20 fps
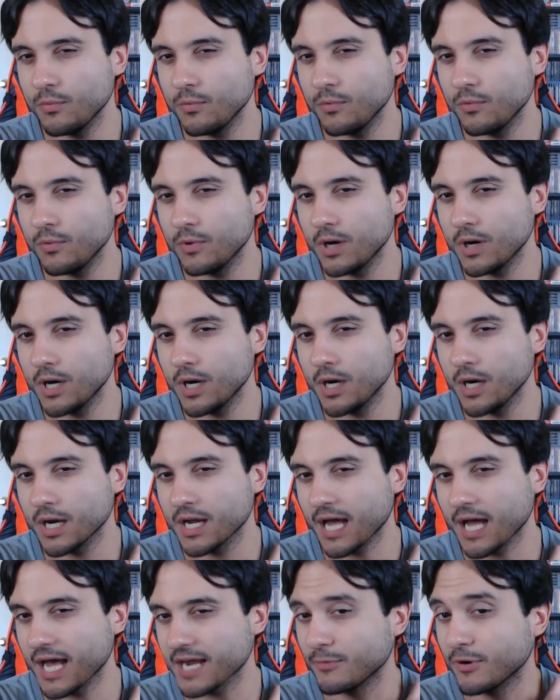
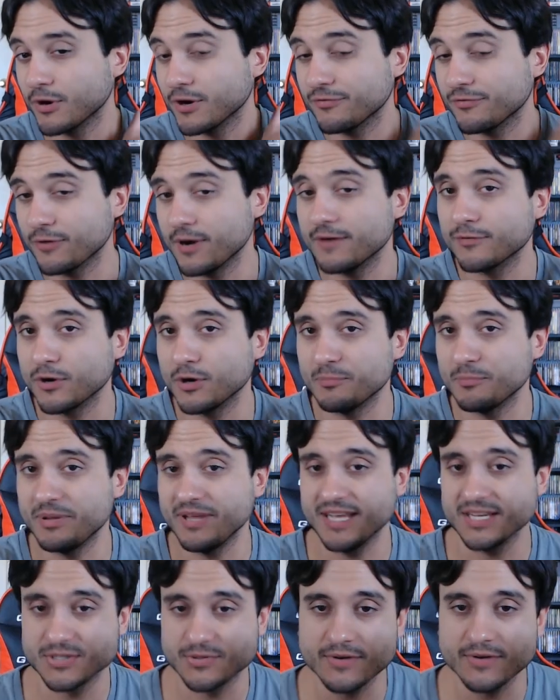Katamari Forever on
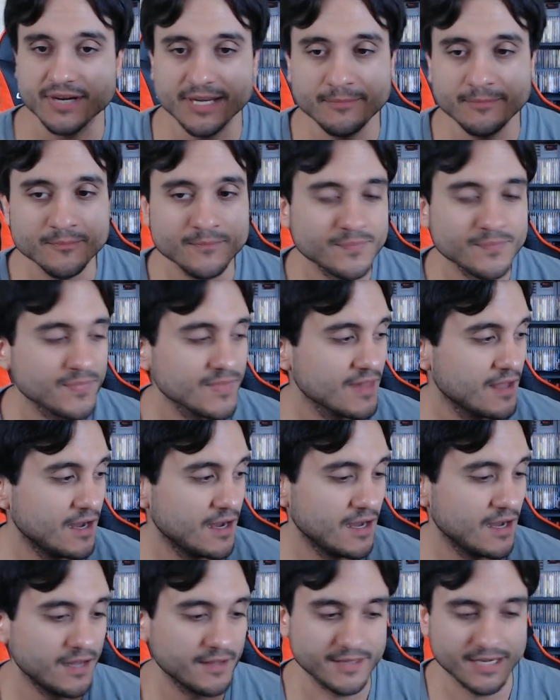PS3.
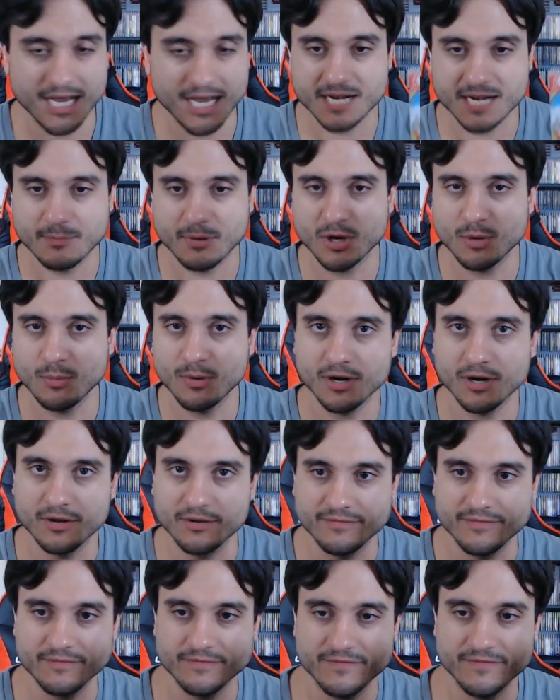The Katamari one
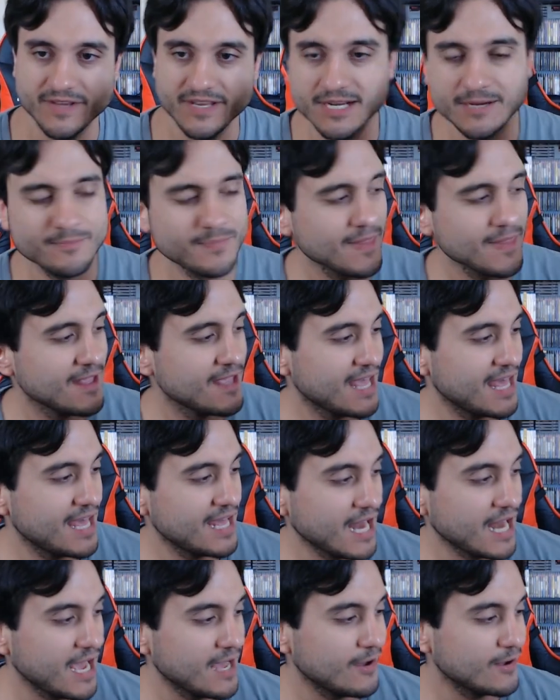on Vita, and
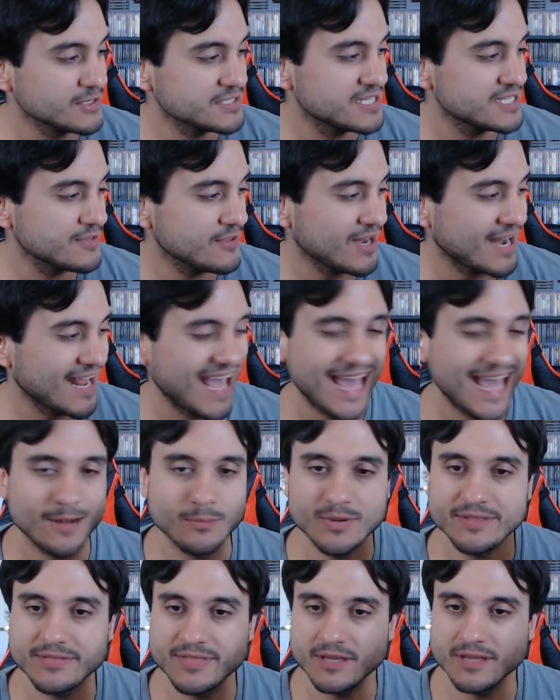I honestly thought I had
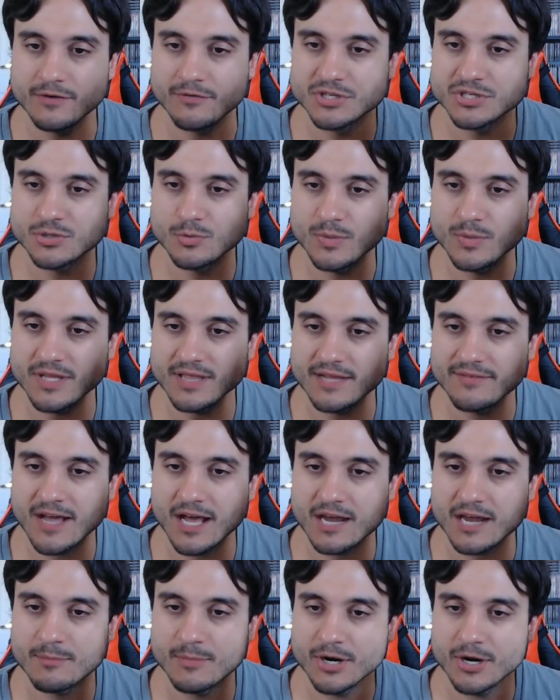the original We Love
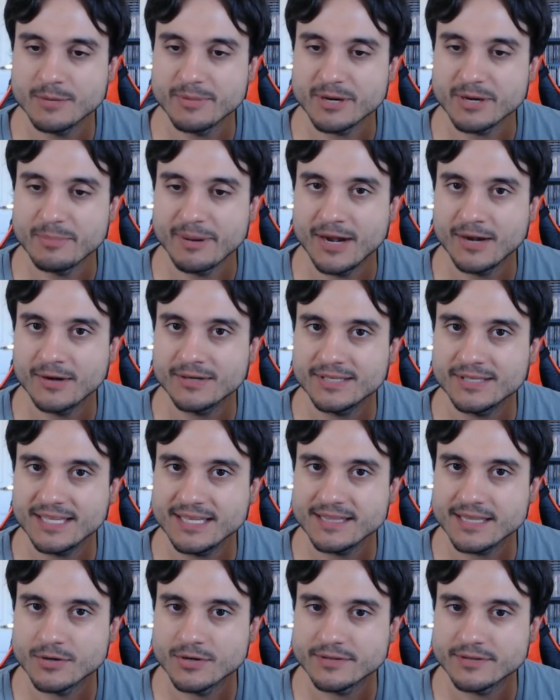Katamari, but apparently
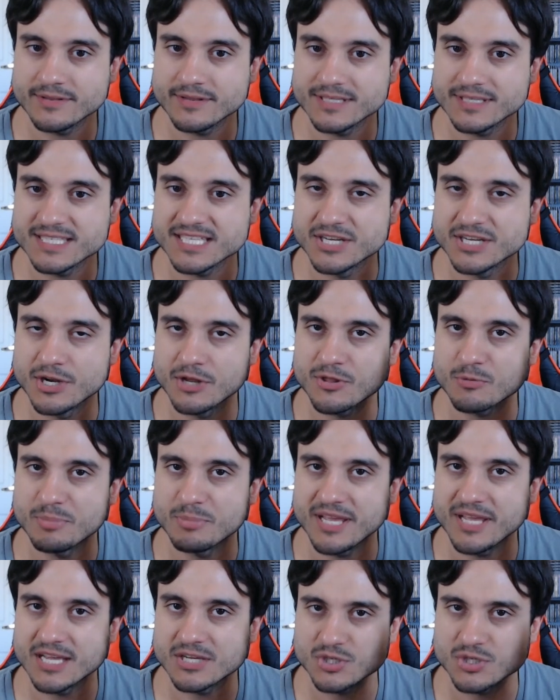it's another
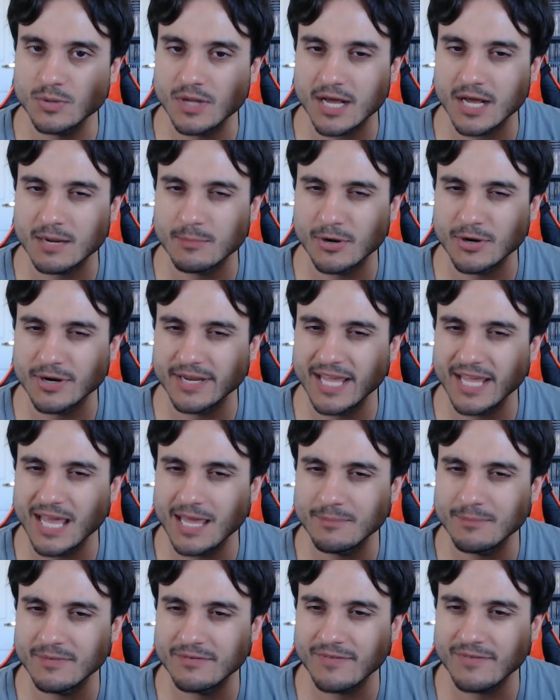PS2 Katamari
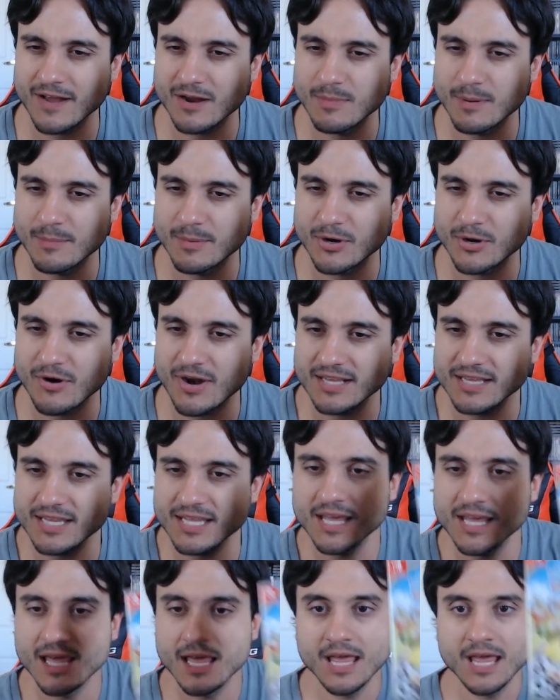game, if I remember correctly.
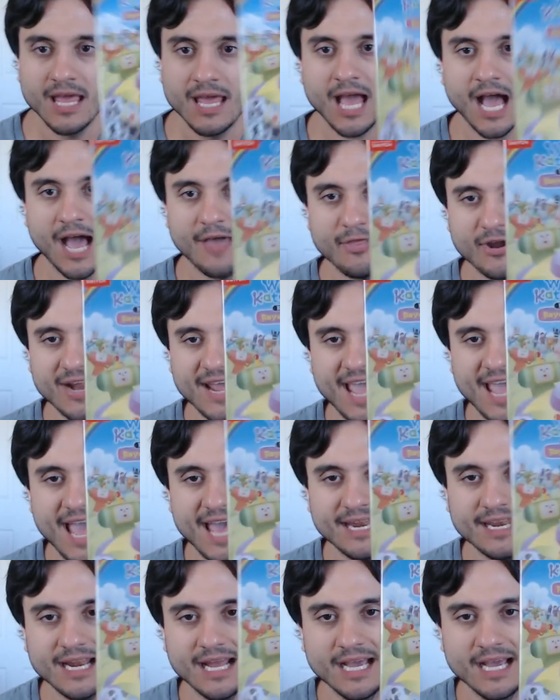I thought I had
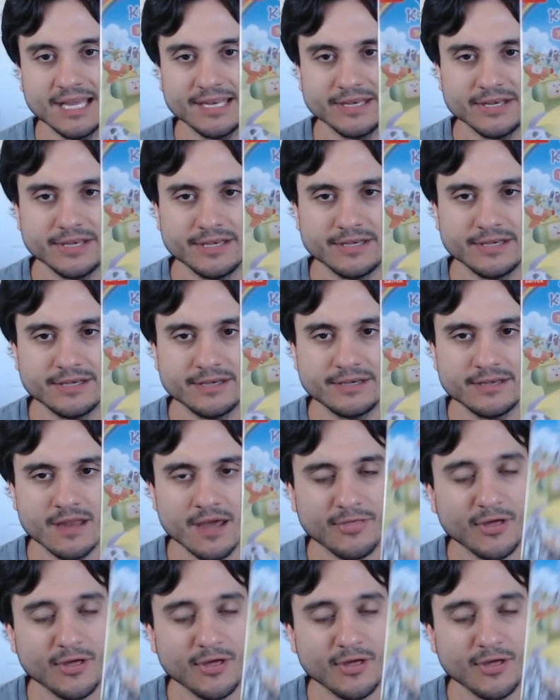it. I thought I